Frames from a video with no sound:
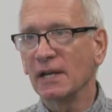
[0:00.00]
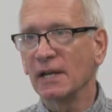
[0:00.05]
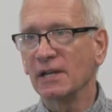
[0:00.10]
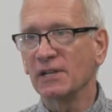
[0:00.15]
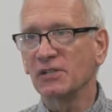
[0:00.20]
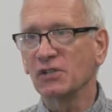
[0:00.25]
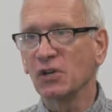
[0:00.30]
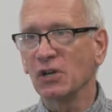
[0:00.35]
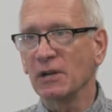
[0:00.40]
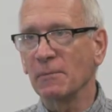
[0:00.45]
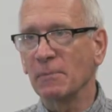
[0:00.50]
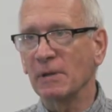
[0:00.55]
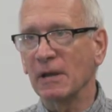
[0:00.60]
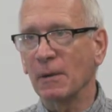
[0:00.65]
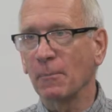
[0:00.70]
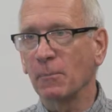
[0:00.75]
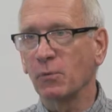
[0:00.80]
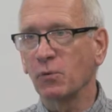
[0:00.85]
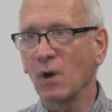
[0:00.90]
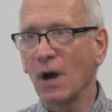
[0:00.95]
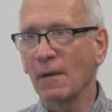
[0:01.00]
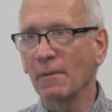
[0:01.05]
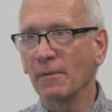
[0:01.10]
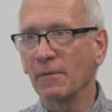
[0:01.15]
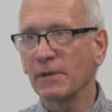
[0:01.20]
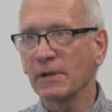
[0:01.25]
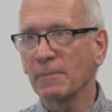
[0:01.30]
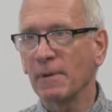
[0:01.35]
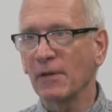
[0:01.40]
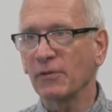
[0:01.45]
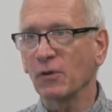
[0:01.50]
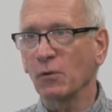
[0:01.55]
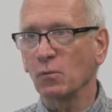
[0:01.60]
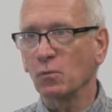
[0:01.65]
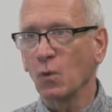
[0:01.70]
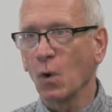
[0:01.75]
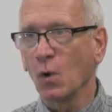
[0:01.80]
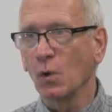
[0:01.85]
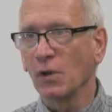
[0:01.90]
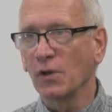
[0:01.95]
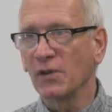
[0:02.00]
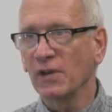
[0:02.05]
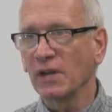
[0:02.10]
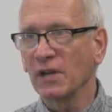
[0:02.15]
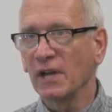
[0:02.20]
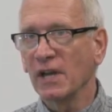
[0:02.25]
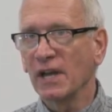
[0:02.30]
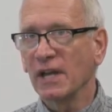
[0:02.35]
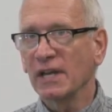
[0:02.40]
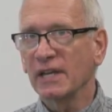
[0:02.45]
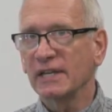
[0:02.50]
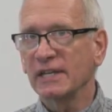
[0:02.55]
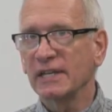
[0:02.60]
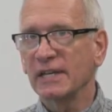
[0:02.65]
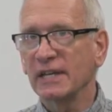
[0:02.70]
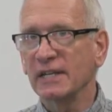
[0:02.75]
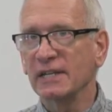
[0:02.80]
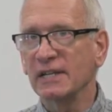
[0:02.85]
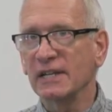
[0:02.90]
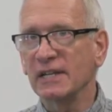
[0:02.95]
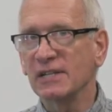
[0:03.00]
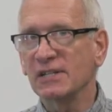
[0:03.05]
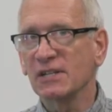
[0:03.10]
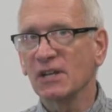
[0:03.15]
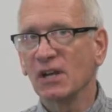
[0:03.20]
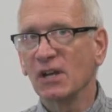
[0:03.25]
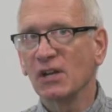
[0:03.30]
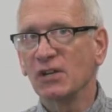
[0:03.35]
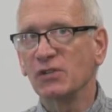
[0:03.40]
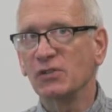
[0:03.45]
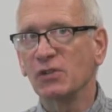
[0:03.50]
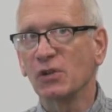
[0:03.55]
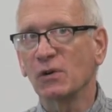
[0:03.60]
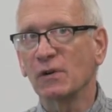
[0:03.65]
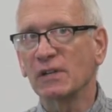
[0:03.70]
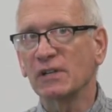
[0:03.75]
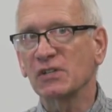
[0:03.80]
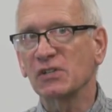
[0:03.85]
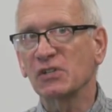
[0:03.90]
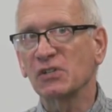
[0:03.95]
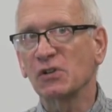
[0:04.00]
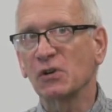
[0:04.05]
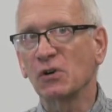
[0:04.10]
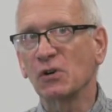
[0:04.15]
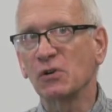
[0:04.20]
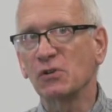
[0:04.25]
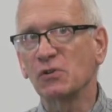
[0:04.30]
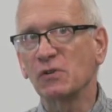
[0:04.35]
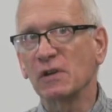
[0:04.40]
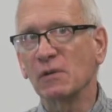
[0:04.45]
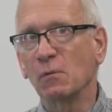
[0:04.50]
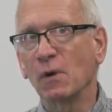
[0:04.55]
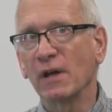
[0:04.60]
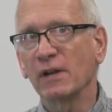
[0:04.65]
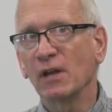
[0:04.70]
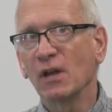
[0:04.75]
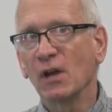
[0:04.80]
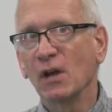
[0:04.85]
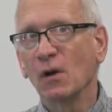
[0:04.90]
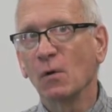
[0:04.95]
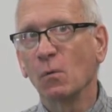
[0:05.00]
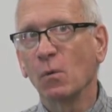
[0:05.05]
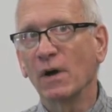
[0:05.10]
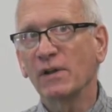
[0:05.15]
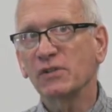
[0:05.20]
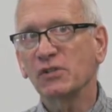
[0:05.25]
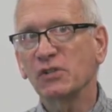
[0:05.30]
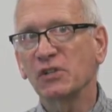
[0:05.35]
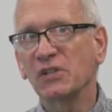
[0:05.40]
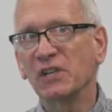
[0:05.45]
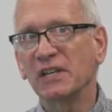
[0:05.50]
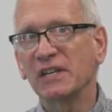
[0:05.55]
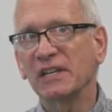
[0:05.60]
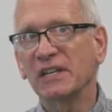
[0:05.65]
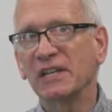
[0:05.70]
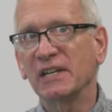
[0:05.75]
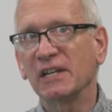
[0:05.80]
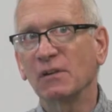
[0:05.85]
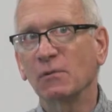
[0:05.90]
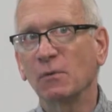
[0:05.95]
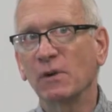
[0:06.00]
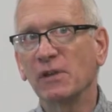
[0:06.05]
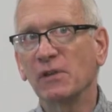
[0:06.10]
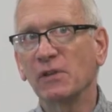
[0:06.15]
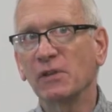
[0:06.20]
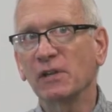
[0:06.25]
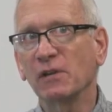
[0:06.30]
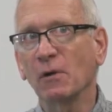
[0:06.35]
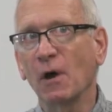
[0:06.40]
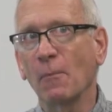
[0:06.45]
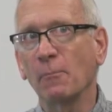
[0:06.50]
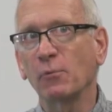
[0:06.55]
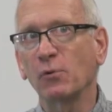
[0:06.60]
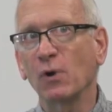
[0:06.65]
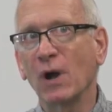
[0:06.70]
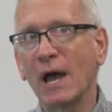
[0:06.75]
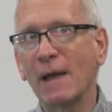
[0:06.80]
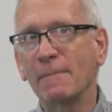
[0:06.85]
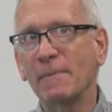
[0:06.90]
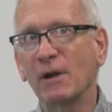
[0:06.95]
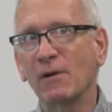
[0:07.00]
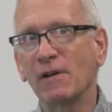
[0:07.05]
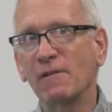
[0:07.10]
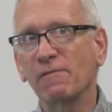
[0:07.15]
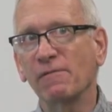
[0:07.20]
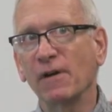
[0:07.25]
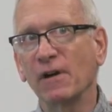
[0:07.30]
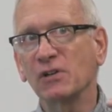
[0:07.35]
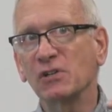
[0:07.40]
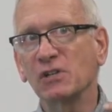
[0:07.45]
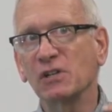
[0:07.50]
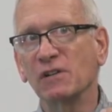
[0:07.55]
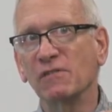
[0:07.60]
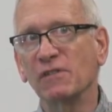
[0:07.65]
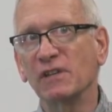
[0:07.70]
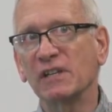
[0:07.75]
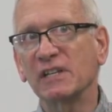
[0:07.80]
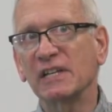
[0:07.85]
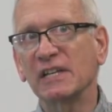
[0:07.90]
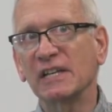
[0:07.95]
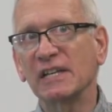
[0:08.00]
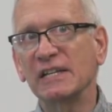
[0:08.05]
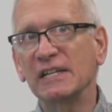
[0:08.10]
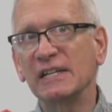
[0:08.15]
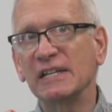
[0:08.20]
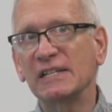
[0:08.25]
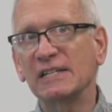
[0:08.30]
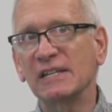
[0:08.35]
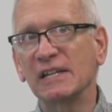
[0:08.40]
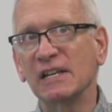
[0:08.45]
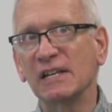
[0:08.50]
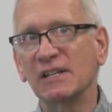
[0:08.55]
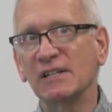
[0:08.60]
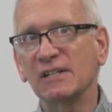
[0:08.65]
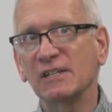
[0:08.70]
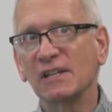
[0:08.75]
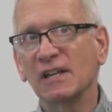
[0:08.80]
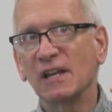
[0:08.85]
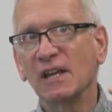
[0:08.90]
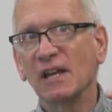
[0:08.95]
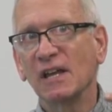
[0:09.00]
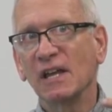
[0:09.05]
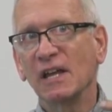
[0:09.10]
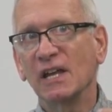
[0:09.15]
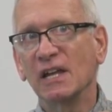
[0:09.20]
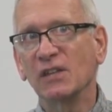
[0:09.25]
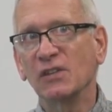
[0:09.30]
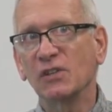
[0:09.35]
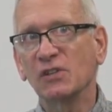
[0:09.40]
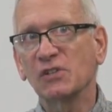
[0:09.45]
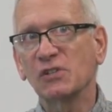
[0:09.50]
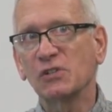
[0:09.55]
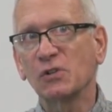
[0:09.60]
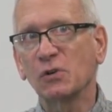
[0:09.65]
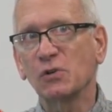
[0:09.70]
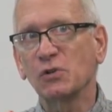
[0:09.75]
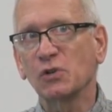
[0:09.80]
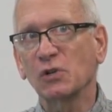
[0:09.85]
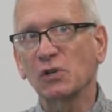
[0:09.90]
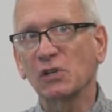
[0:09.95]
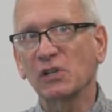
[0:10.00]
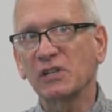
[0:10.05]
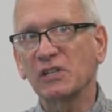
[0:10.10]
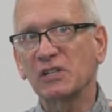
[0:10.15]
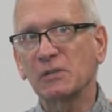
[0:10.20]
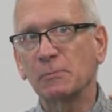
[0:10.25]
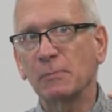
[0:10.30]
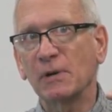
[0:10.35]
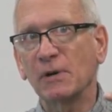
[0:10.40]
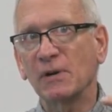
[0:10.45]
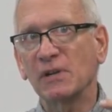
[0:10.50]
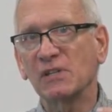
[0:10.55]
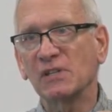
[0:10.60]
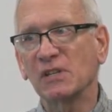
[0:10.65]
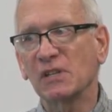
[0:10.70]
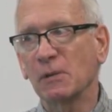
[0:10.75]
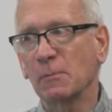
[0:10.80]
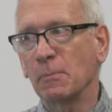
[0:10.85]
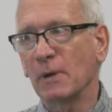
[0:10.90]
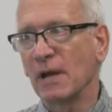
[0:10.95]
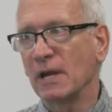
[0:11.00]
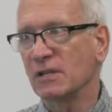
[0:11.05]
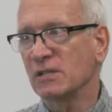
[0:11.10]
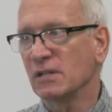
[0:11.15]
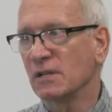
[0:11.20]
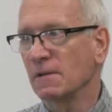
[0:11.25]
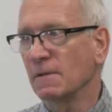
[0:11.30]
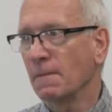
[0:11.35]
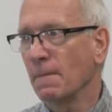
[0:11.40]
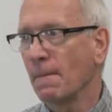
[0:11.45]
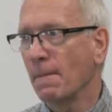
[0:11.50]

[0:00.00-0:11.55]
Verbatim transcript: is going to be a problem? Think about the role of the kidneys during surgery. What, what, should the, what do you think a primary function of the kidneys is in the surgical experience of the patient?